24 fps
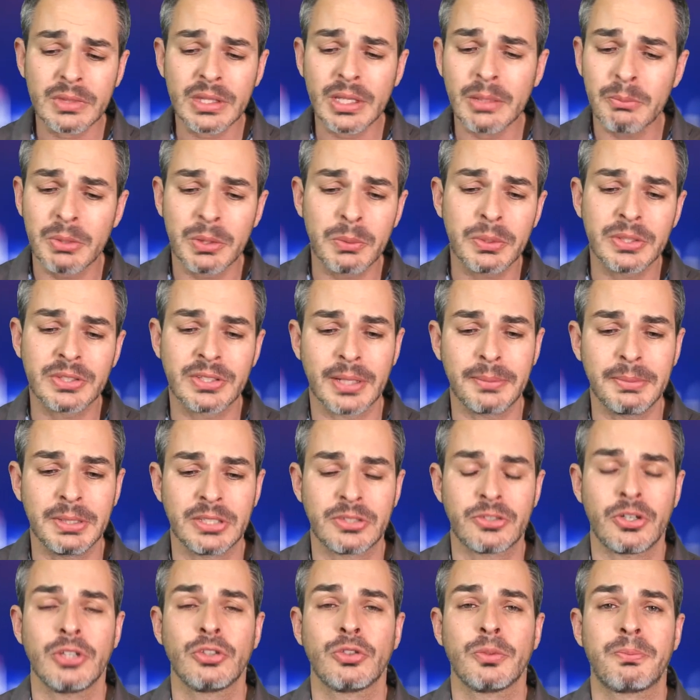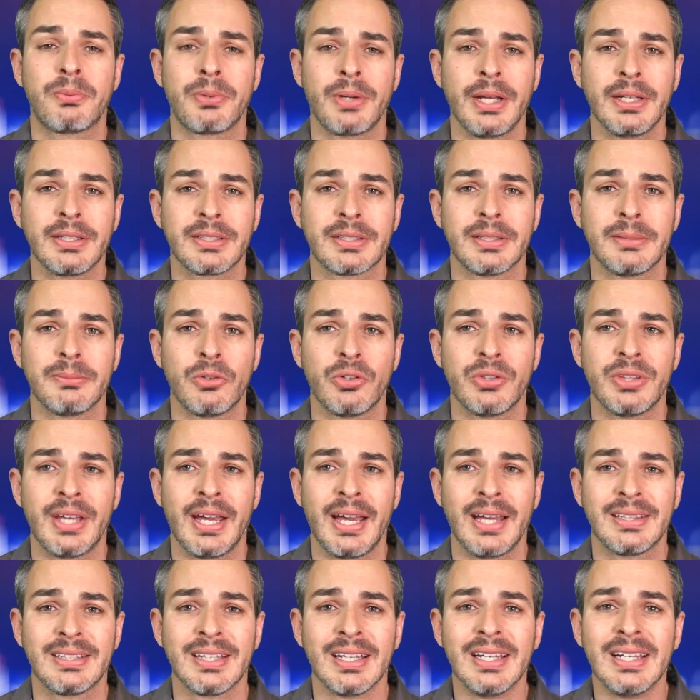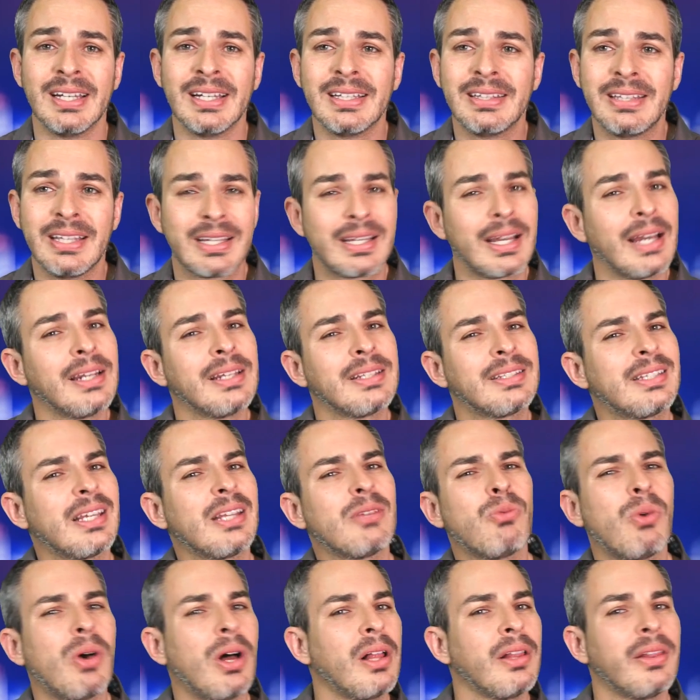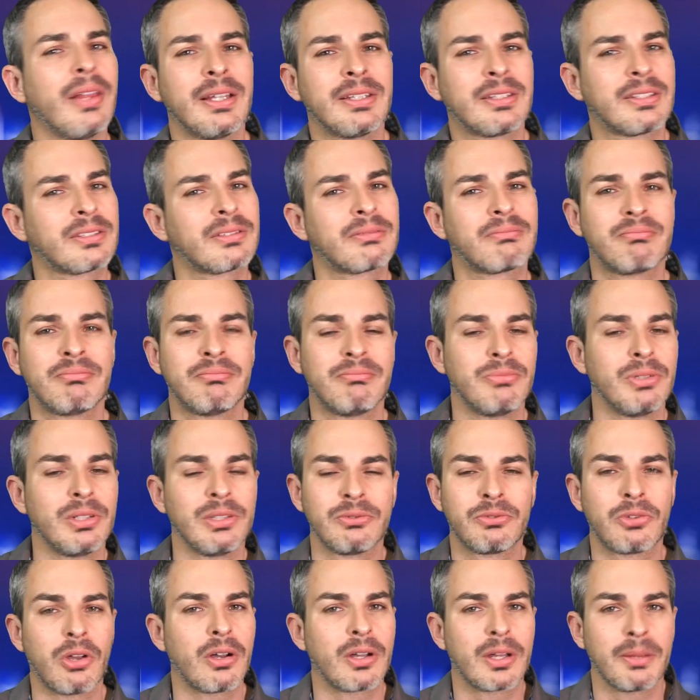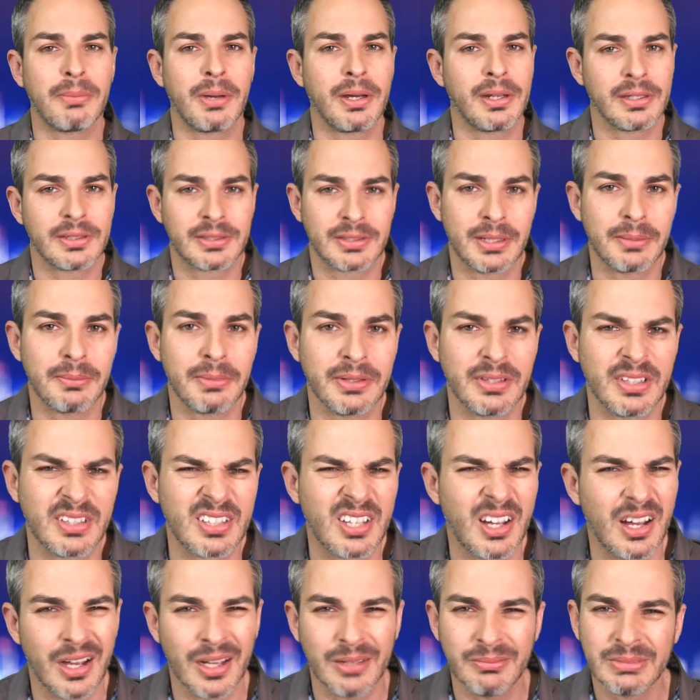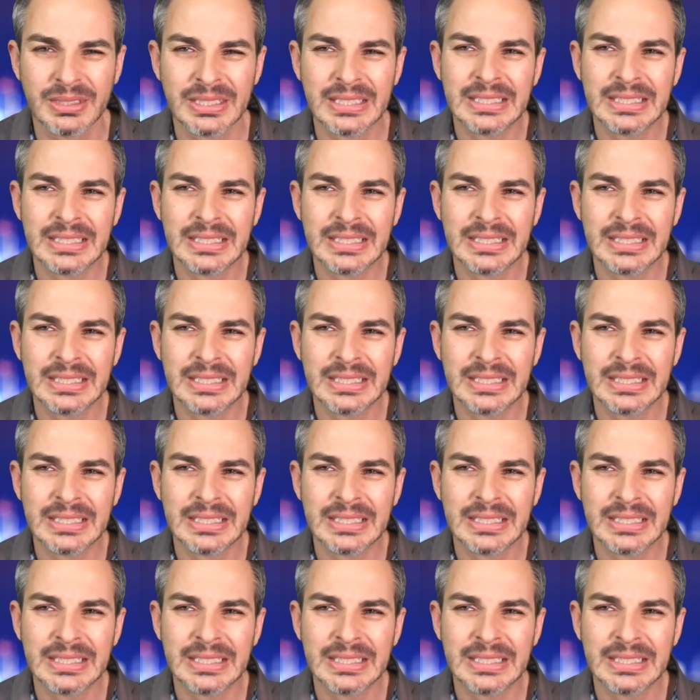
But when somebody tried to press them on that, they kind of said, well, we'll talk about it some other time.